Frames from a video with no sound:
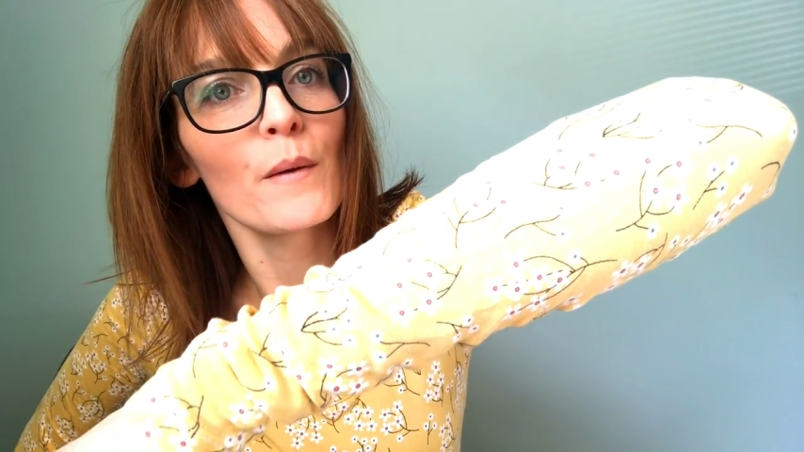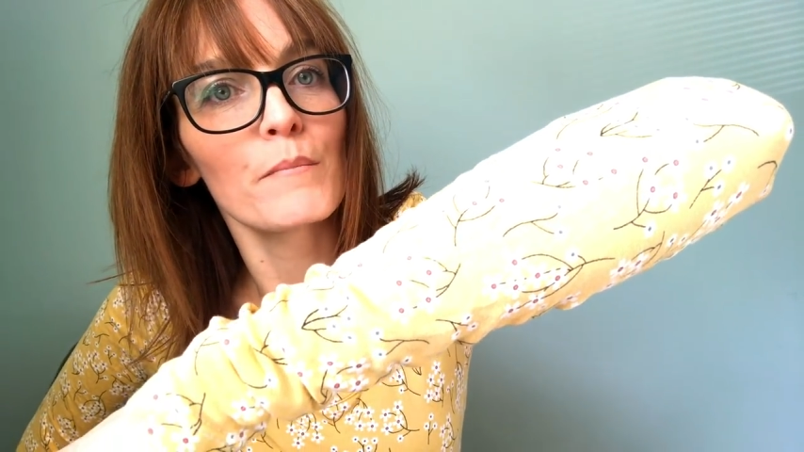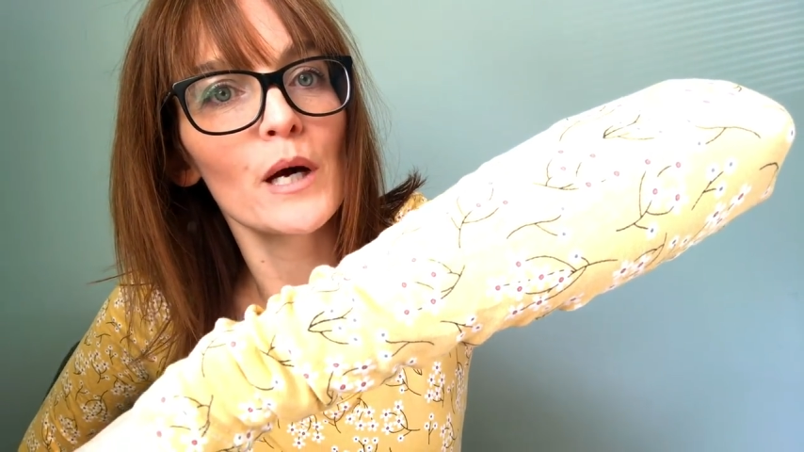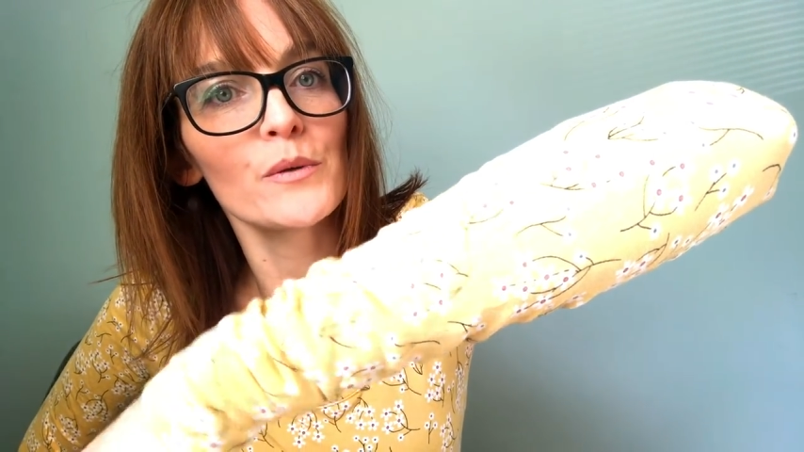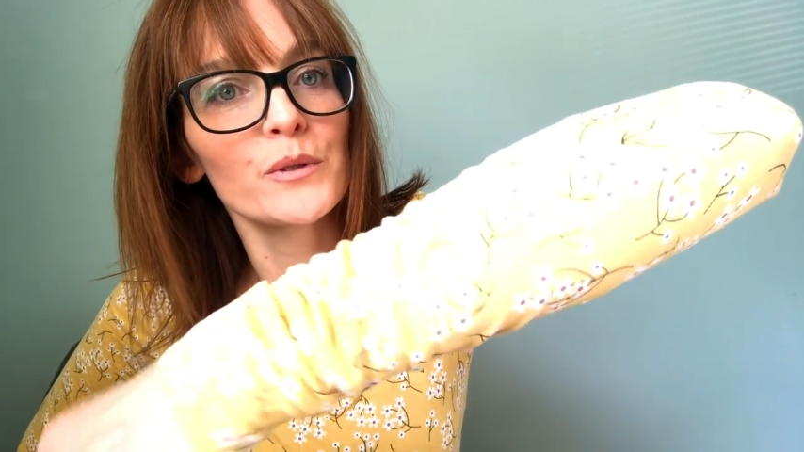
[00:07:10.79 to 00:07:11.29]

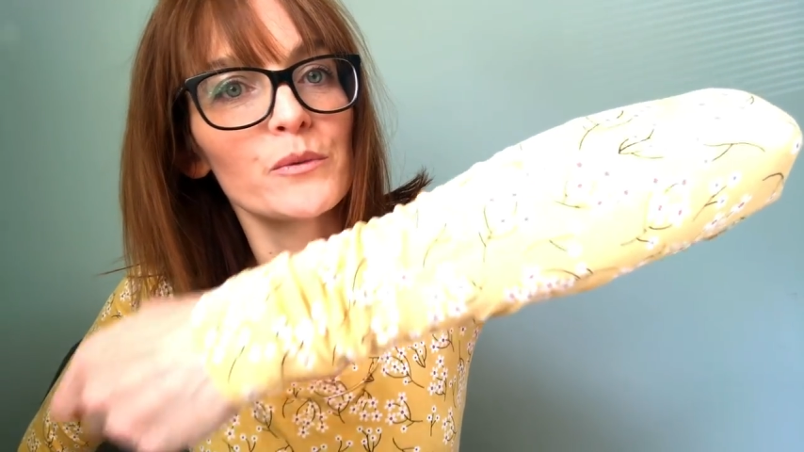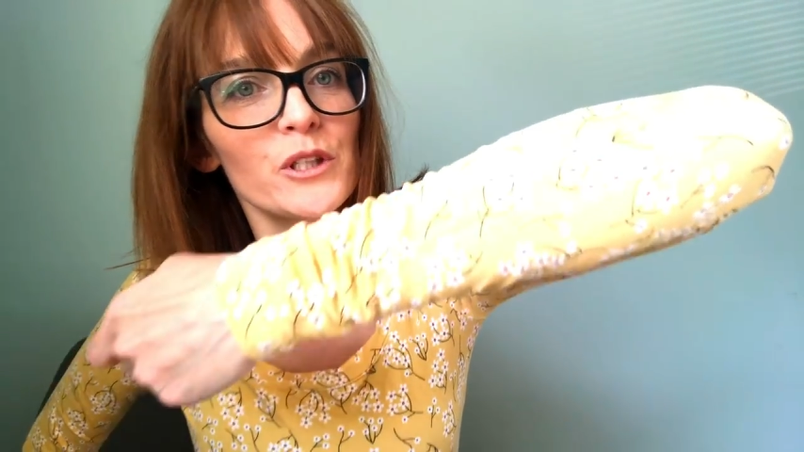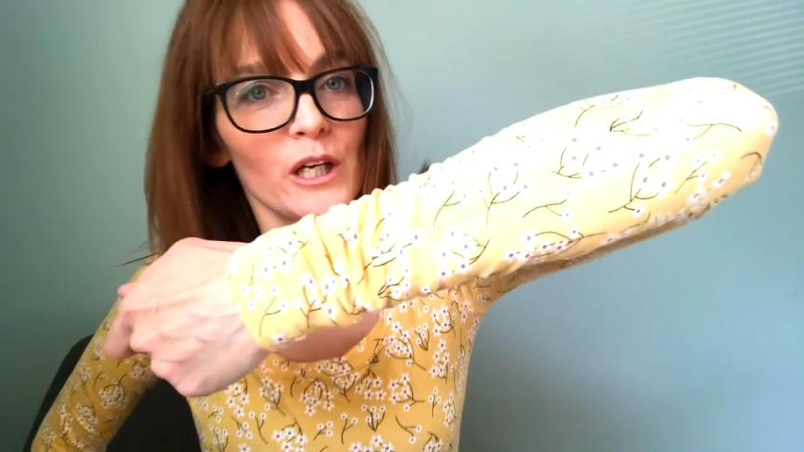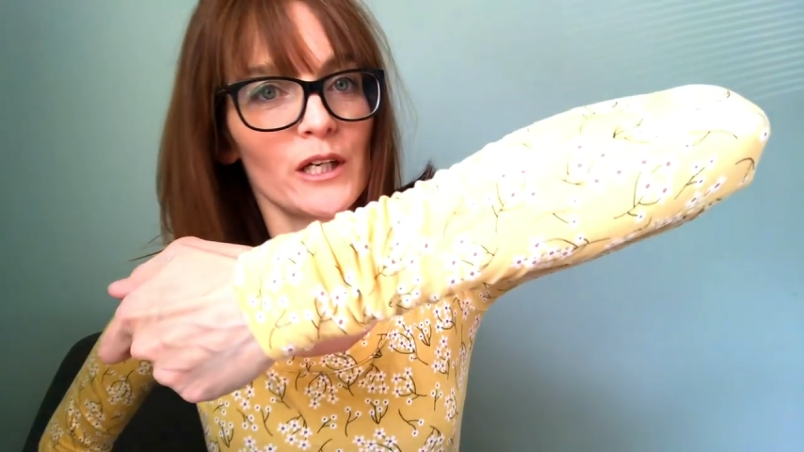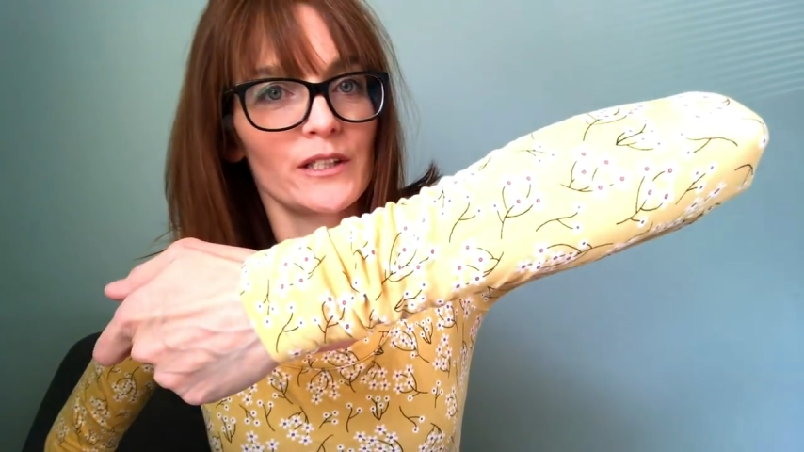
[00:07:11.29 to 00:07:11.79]
modal
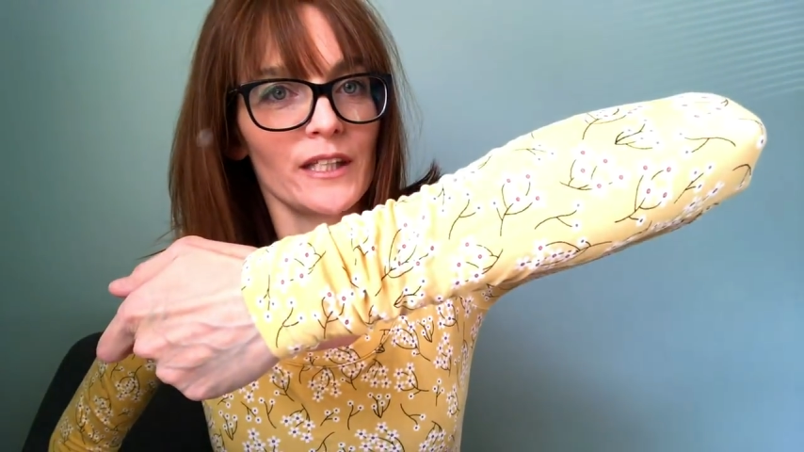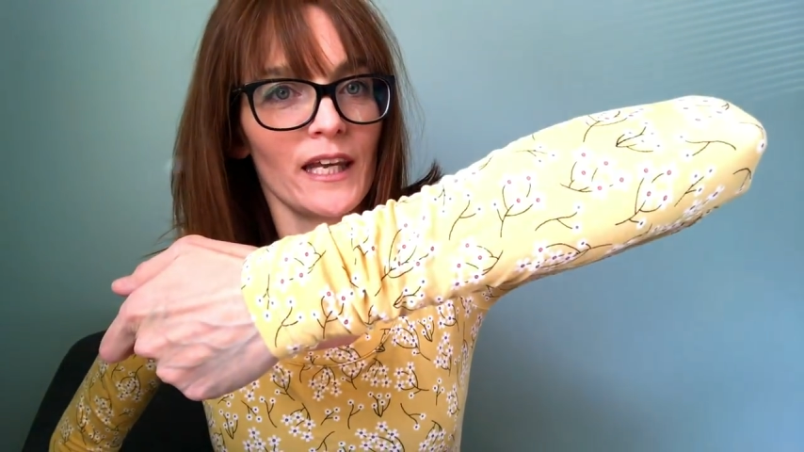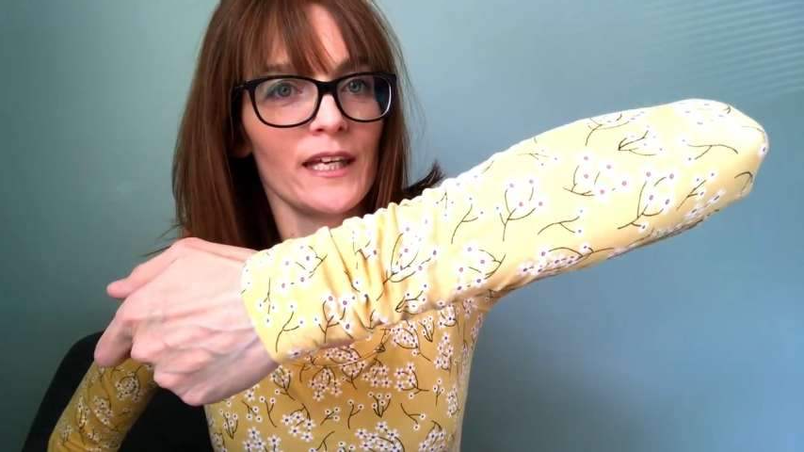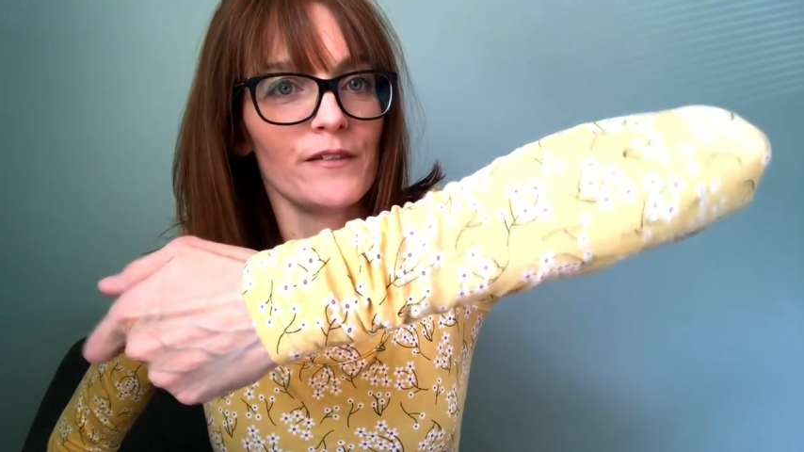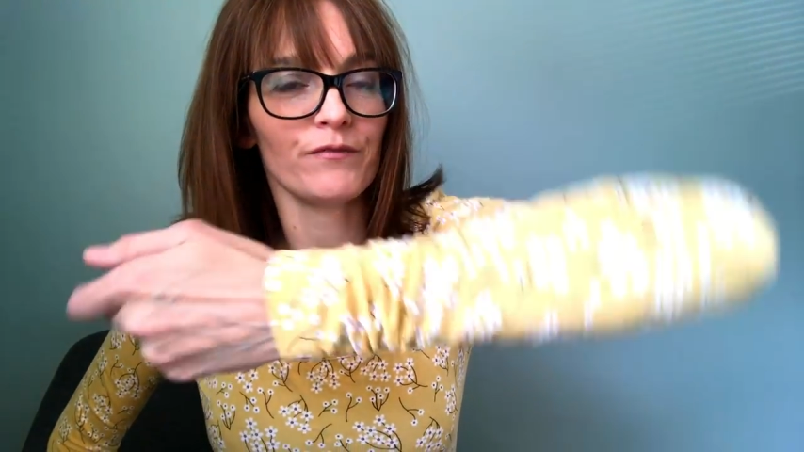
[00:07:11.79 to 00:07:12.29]

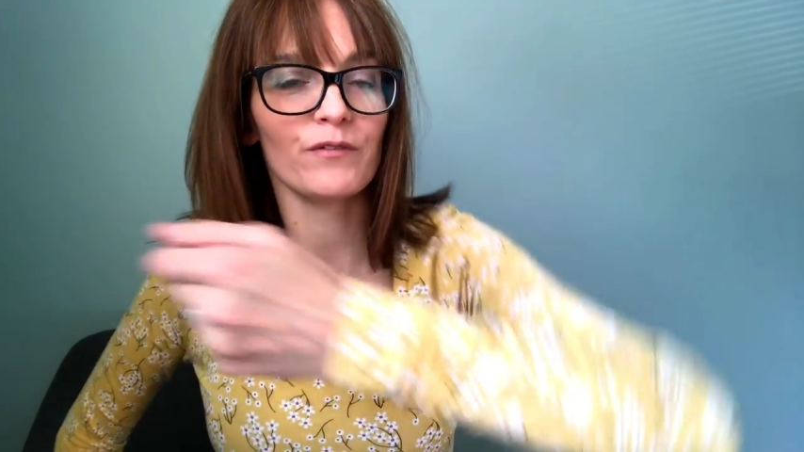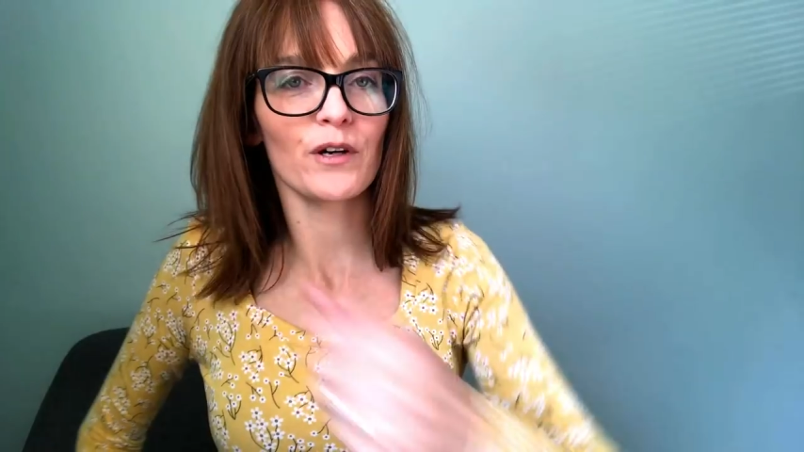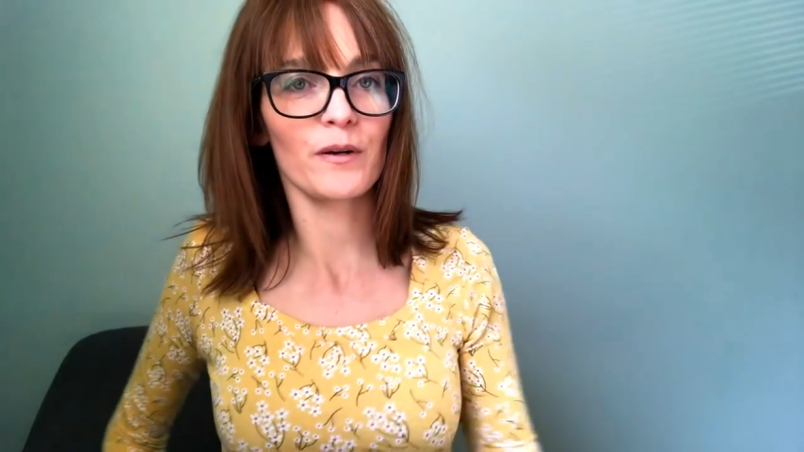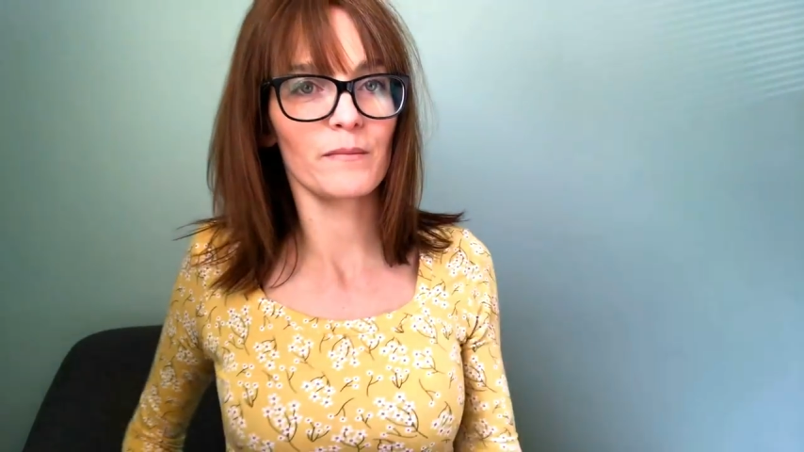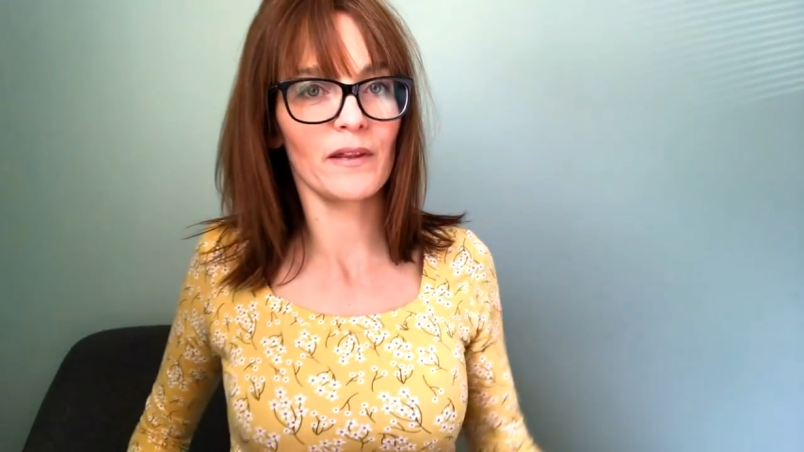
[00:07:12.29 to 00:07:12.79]
jersey
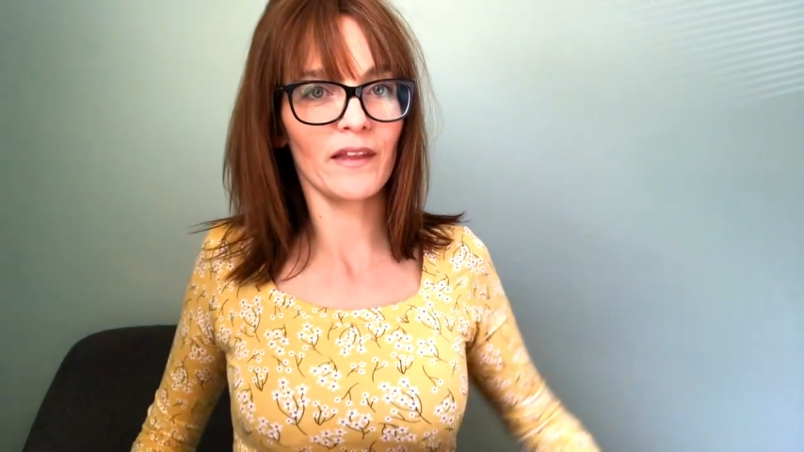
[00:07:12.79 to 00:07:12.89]
from